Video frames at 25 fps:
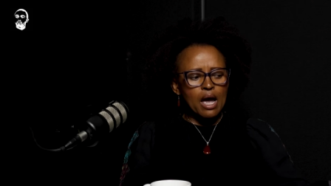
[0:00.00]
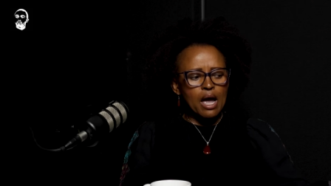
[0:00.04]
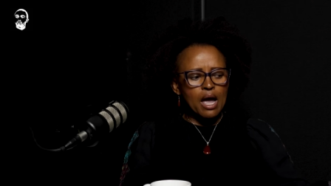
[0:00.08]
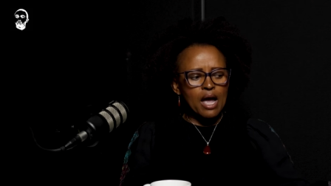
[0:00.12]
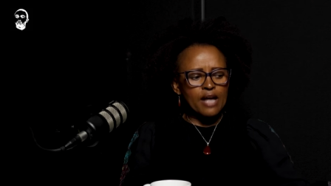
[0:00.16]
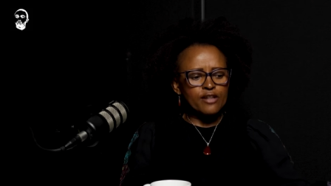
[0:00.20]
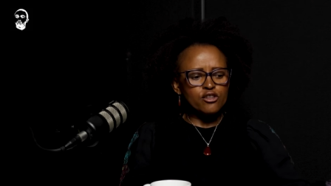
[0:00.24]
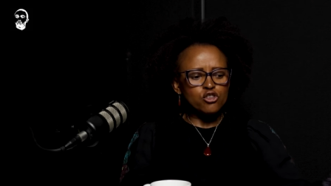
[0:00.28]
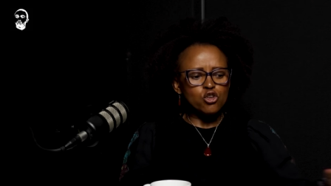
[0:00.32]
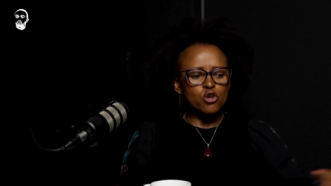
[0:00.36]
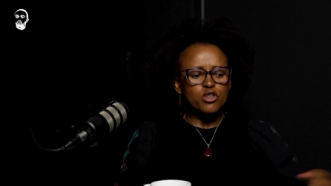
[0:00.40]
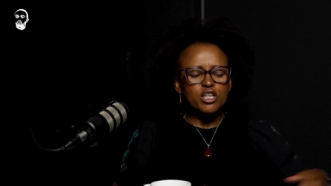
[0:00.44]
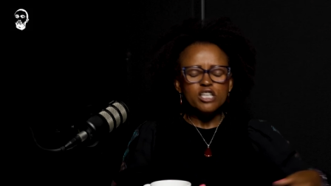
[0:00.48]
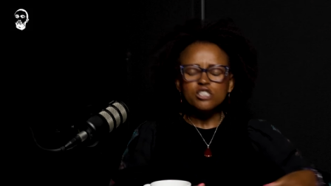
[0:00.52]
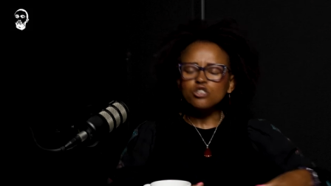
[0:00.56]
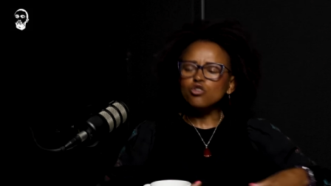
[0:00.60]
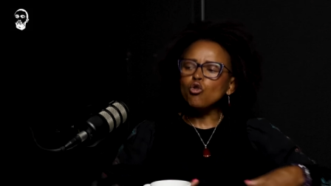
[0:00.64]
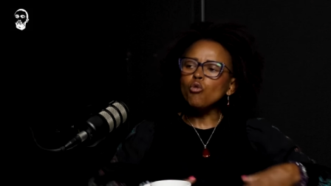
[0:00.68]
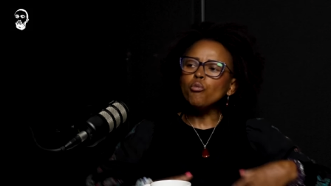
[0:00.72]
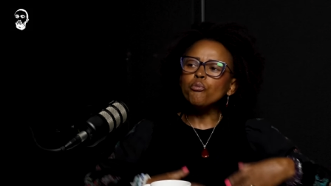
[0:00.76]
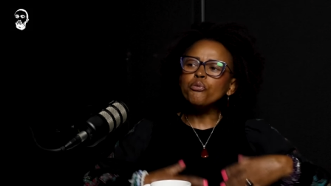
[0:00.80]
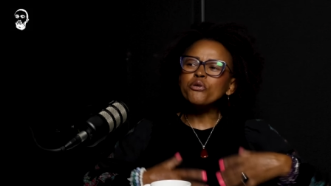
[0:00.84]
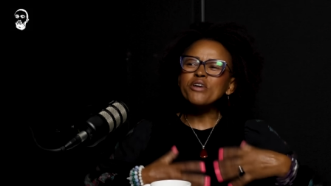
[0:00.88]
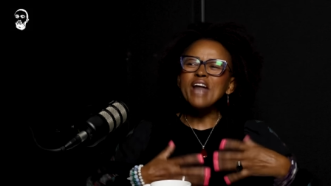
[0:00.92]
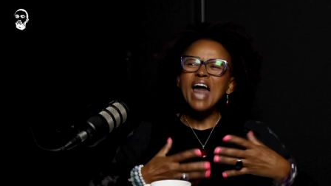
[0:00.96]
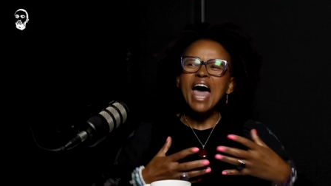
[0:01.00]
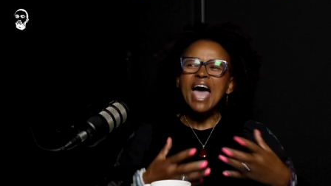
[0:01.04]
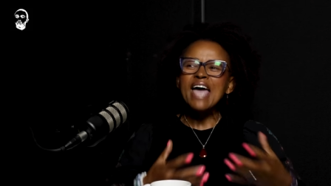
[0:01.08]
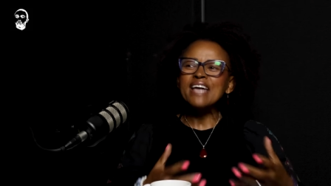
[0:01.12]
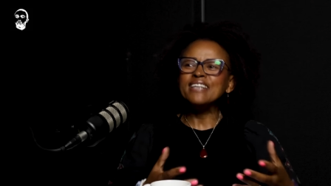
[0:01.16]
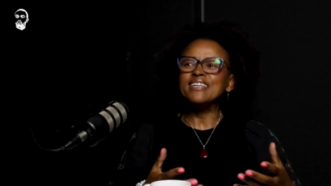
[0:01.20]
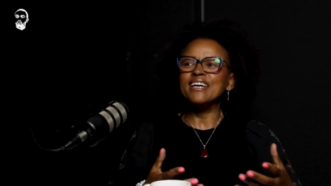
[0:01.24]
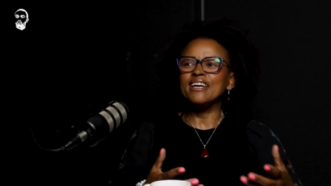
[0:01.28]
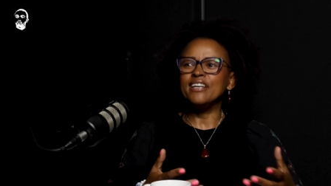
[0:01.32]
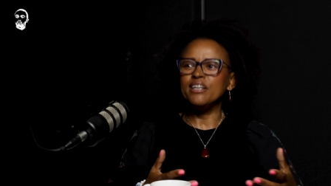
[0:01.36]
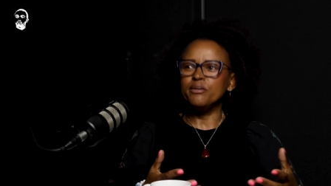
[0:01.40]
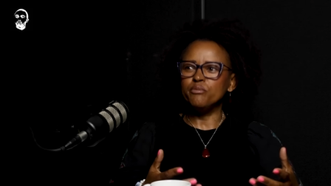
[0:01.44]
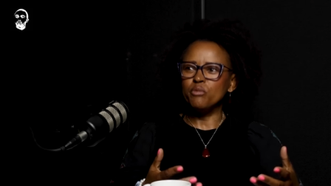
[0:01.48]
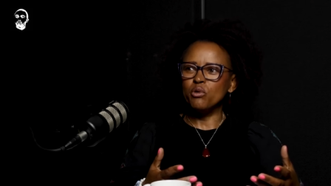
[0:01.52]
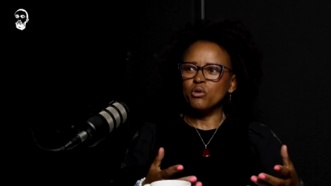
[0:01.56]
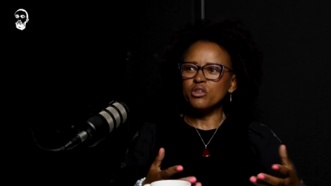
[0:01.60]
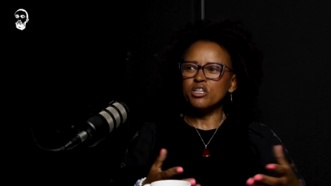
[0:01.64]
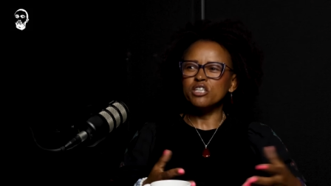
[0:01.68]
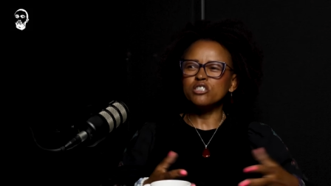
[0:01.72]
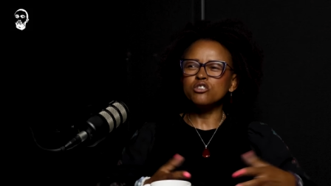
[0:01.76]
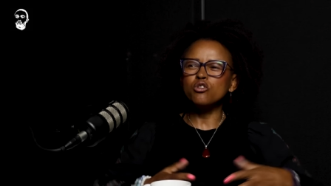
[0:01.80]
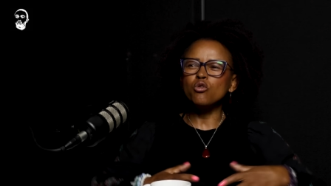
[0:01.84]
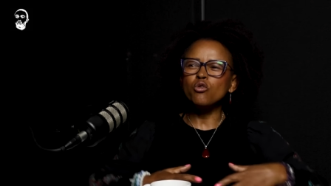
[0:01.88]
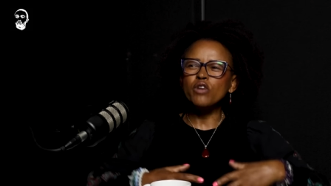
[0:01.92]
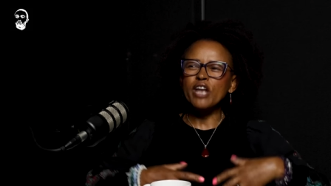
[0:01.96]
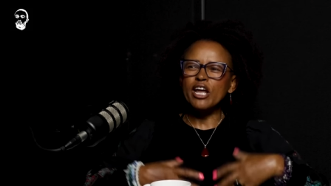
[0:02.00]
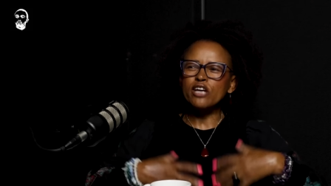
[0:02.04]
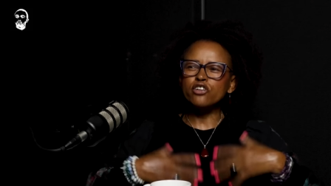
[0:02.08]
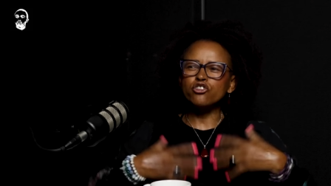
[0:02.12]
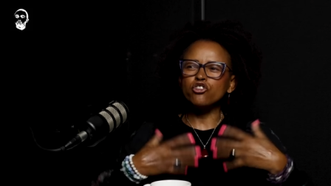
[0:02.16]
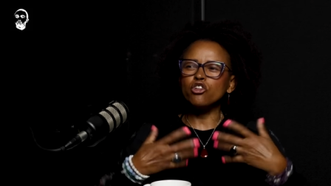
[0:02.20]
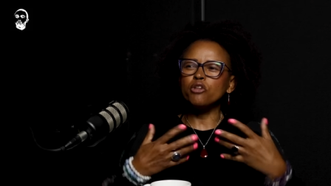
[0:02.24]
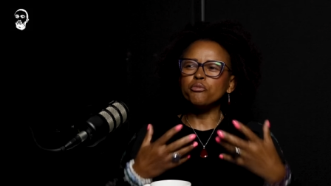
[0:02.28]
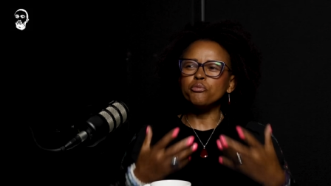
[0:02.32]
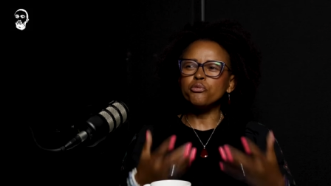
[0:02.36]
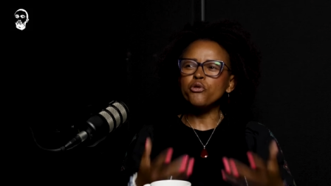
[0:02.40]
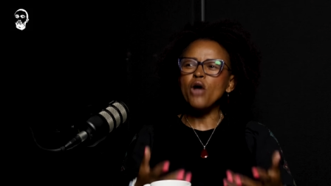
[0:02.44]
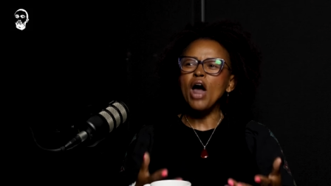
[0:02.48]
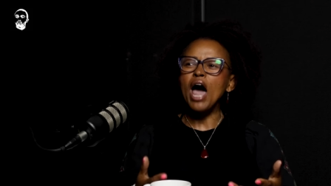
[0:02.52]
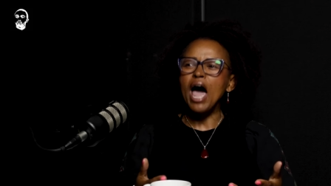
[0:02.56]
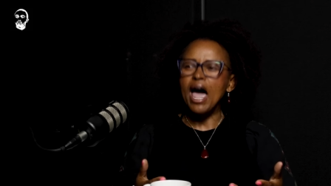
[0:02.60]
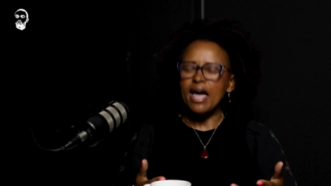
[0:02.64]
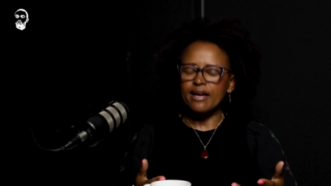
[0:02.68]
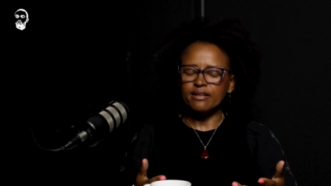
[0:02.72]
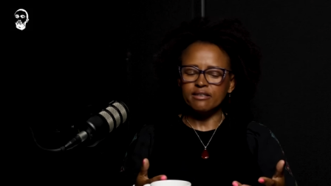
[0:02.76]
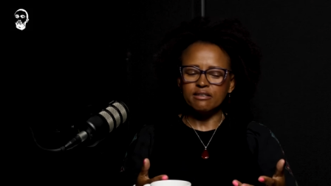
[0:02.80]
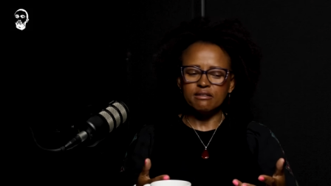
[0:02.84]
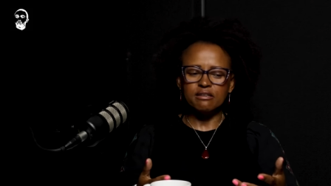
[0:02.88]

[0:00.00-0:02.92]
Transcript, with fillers: And so there's no pride anymore. There's no national pride.